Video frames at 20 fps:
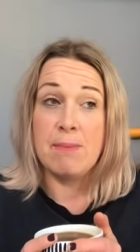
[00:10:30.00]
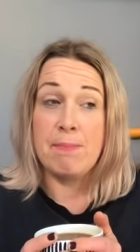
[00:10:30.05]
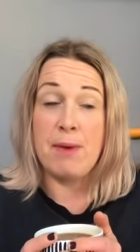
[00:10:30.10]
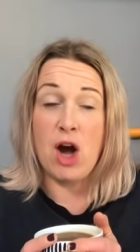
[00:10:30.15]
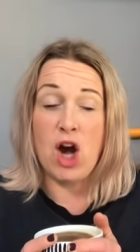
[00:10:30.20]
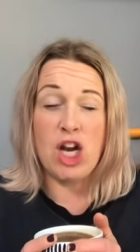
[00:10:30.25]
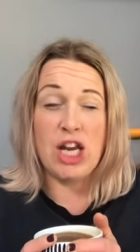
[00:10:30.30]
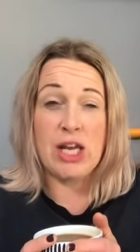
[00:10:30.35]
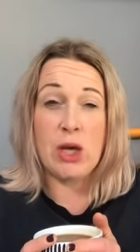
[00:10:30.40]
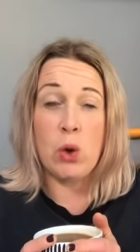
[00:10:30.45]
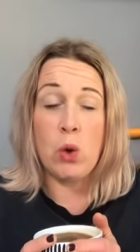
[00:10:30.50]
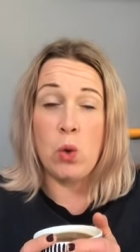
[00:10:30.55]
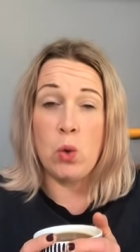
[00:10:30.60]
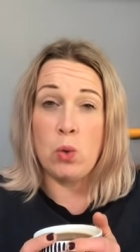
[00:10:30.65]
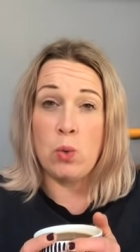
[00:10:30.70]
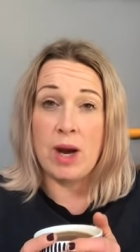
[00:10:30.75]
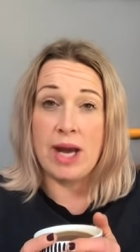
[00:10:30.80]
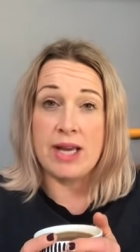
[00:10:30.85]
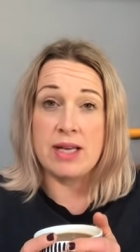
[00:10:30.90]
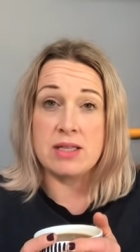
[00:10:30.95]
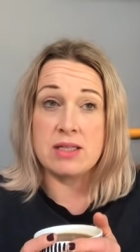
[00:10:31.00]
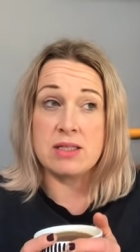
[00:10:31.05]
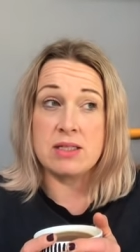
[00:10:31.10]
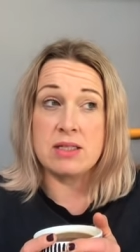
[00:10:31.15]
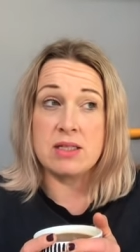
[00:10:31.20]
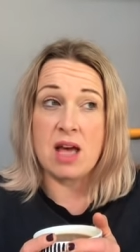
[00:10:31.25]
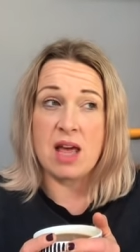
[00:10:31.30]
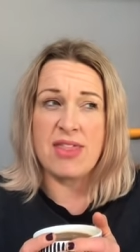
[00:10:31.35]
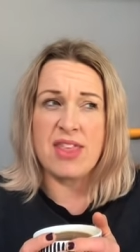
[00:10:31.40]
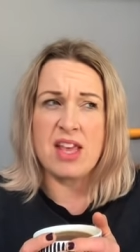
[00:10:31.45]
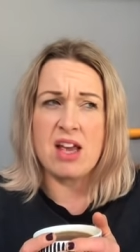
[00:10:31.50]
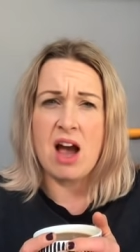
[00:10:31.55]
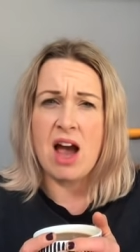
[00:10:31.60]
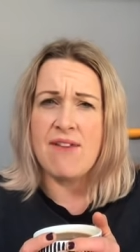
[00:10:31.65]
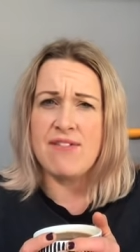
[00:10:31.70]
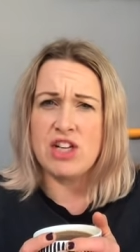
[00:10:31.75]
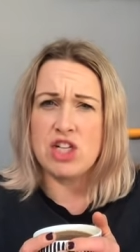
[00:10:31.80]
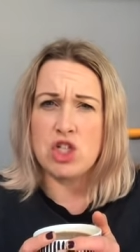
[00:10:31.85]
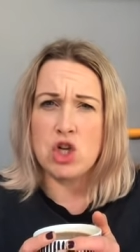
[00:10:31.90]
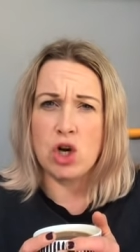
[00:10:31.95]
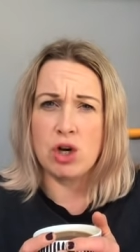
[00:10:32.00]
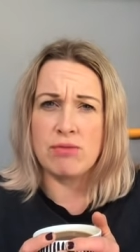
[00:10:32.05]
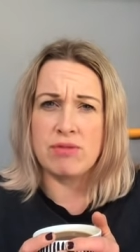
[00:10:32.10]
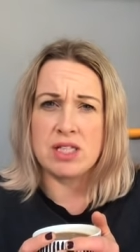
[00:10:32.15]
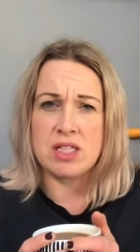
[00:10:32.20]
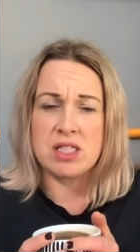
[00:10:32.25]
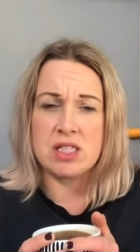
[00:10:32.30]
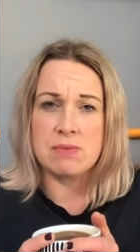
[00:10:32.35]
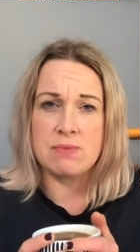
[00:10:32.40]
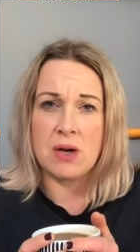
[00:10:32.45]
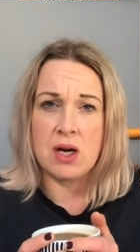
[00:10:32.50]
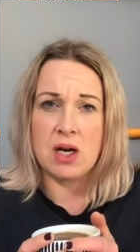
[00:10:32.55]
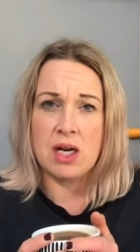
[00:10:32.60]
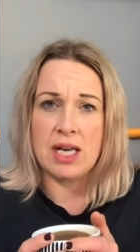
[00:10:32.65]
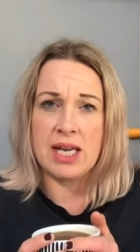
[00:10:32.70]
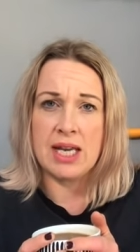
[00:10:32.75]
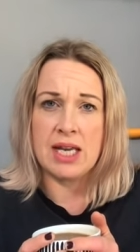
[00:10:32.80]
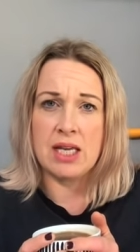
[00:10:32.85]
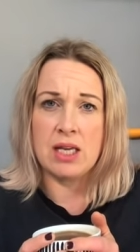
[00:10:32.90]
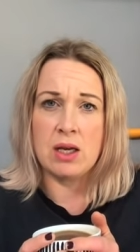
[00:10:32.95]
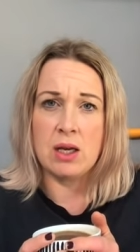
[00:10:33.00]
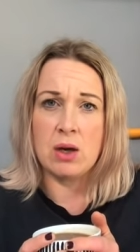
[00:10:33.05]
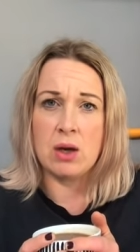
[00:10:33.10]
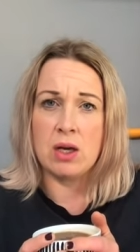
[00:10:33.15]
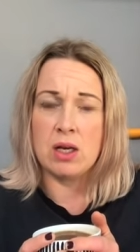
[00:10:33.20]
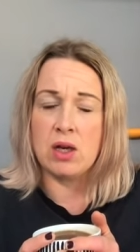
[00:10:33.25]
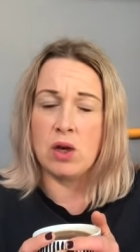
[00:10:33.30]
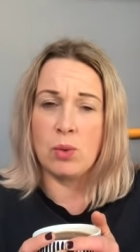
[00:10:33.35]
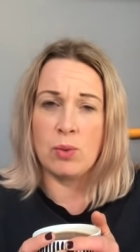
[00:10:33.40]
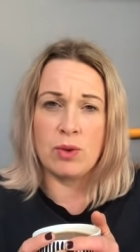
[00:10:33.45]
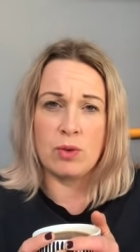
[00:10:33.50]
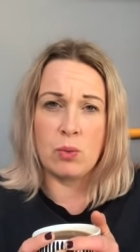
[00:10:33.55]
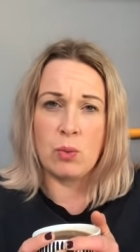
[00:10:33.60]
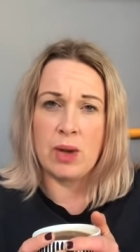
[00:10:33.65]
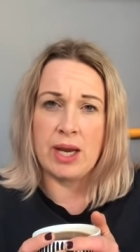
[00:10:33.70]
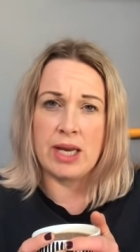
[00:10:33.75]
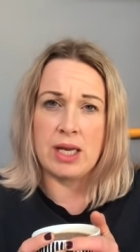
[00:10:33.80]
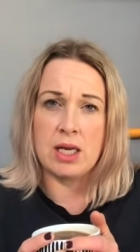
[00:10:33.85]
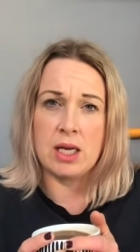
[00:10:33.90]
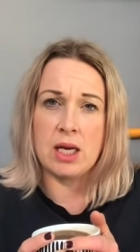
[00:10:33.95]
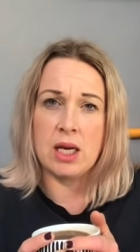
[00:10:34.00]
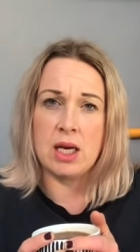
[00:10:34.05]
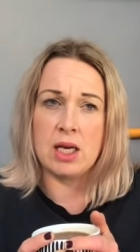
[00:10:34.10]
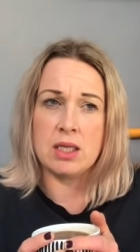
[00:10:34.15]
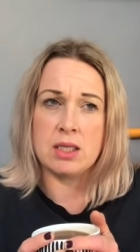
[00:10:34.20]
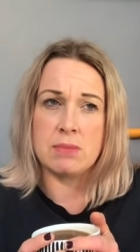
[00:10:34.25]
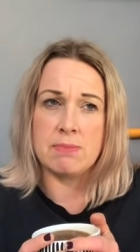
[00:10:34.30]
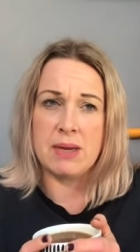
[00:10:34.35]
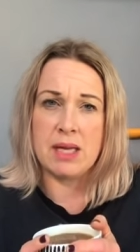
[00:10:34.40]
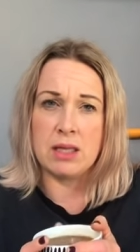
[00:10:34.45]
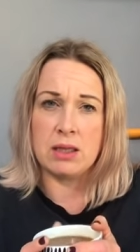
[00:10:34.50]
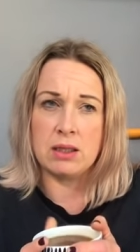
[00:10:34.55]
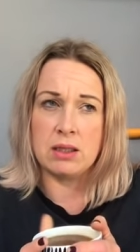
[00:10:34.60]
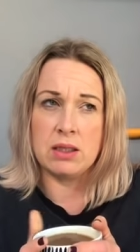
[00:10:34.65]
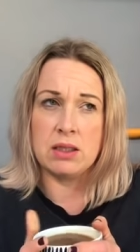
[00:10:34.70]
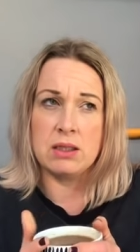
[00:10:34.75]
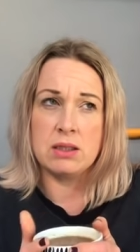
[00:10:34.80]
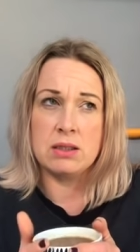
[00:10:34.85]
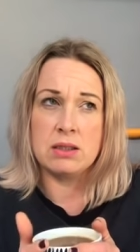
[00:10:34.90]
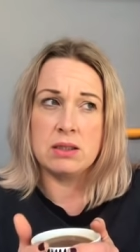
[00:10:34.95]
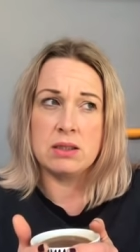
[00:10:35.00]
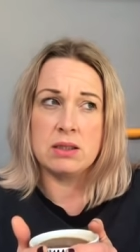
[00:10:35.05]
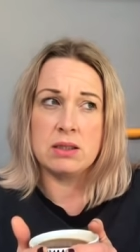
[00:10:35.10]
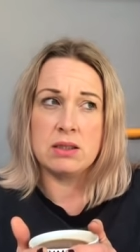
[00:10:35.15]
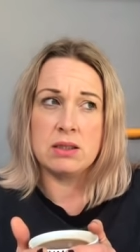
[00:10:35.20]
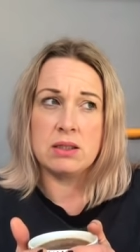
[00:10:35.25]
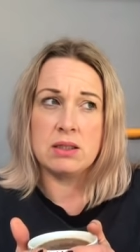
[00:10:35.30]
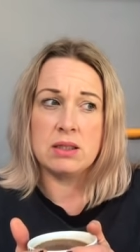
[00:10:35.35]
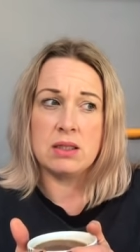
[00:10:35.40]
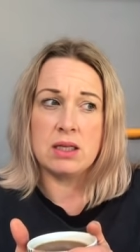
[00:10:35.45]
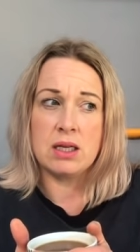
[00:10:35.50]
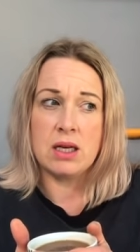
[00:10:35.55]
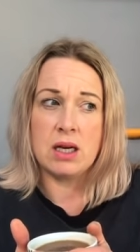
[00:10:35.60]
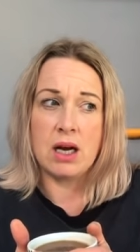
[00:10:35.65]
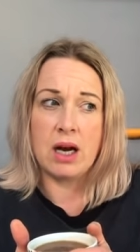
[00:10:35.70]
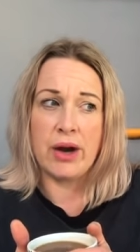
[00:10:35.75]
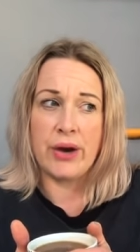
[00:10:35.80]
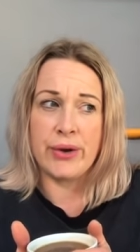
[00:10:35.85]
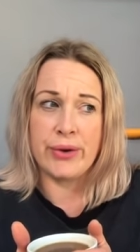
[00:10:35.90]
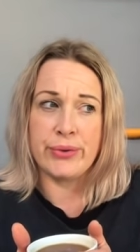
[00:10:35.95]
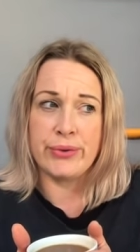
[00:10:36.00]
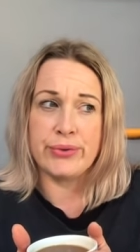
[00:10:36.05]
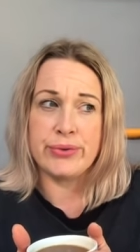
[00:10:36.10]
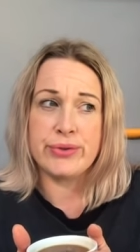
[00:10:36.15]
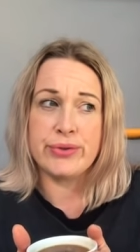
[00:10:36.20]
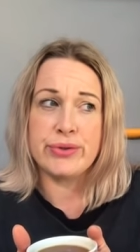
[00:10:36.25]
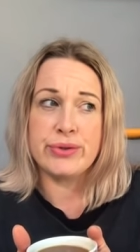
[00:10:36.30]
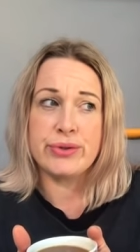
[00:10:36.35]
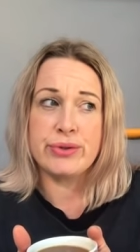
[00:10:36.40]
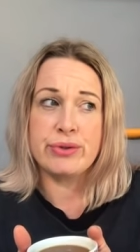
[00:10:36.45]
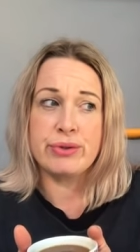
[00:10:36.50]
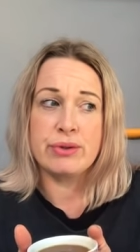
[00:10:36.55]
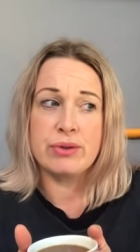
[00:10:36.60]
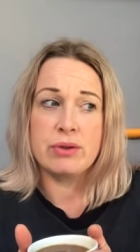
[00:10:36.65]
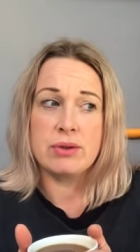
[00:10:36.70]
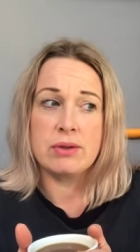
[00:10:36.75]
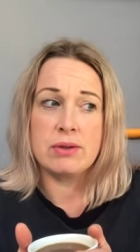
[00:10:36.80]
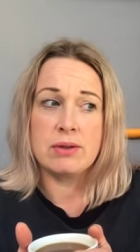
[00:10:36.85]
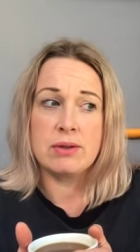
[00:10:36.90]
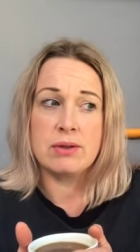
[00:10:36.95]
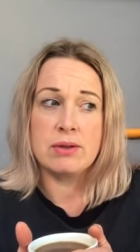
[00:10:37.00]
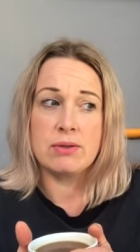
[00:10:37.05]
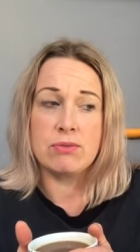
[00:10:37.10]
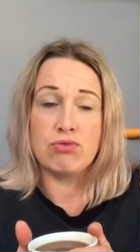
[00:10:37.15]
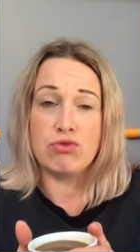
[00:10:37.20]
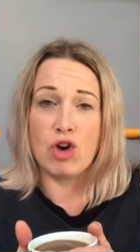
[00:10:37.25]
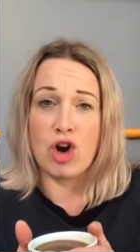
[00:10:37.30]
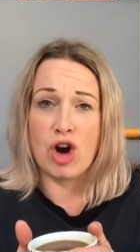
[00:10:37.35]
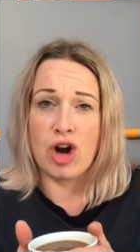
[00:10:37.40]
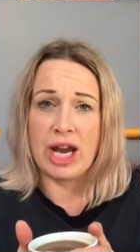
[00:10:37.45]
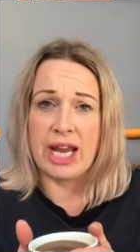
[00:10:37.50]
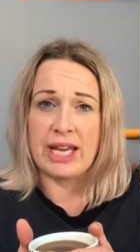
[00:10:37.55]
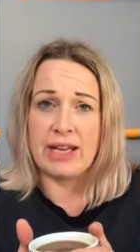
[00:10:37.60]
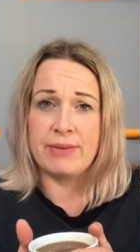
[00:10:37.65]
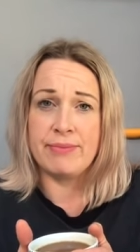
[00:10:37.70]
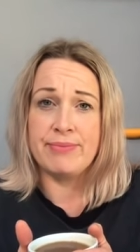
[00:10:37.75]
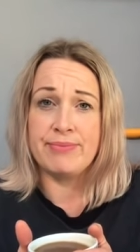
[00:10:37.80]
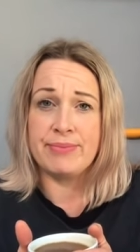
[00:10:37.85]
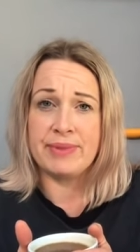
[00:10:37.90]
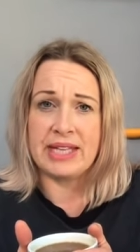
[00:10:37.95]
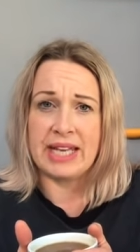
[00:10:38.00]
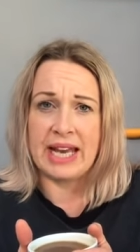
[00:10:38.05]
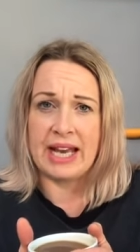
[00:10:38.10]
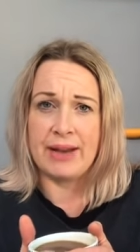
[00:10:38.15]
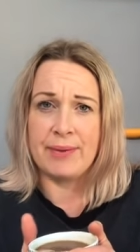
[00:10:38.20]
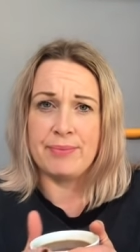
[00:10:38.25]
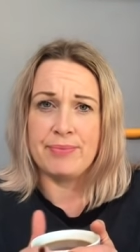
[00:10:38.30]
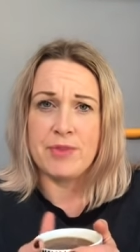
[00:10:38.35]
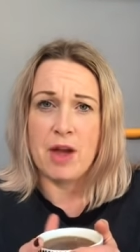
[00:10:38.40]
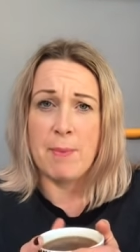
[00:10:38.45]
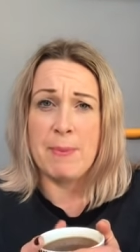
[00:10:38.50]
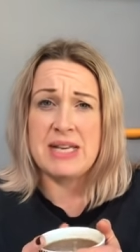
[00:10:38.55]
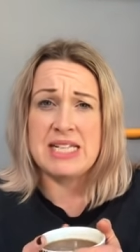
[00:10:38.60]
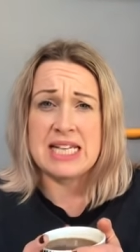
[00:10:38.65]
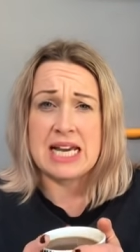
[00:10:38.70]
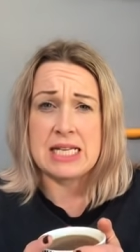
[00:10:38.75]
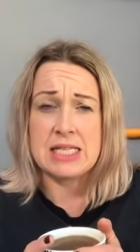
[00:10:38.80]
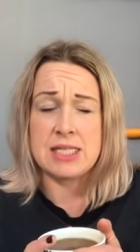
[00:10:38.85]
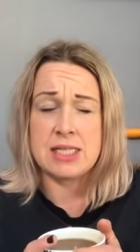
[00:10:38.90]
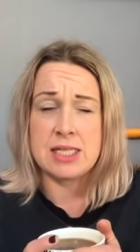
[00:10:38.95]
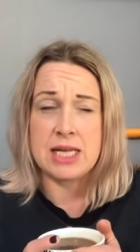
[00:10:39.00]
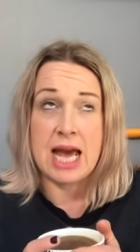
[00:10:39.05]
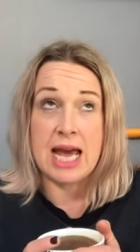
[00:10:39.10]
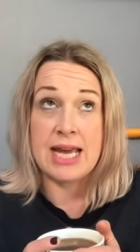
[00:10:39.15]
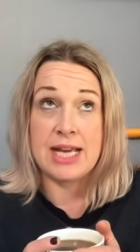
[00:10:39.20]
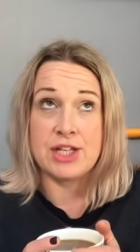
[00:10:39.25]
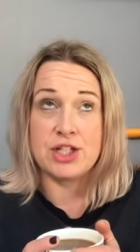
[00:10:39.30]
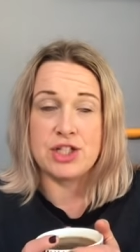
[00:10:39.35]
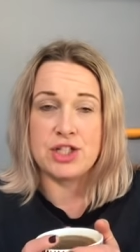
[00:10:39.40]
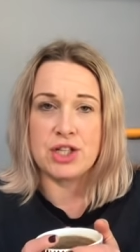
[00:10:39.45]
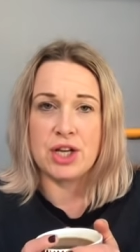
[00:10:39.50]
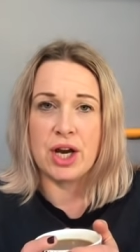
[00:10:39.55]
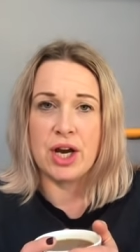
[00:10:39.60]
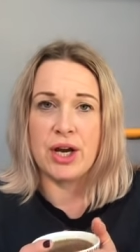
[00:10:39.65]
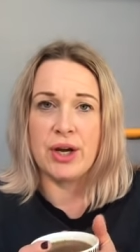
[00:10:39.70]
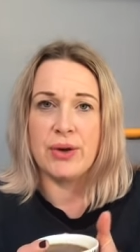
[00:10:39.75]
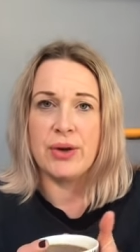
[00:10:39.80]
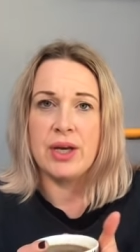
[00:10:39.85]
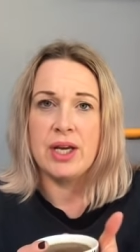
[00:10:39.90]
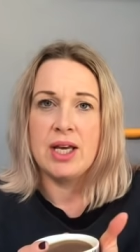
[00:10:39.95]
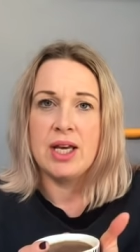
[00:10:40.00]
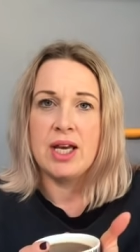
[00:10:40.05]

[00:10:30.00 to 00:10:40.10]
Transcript: Barley always, I think I have an intolerance to barley, along with wheat and milk, oats, rye. Yeah, I've been tested ages ago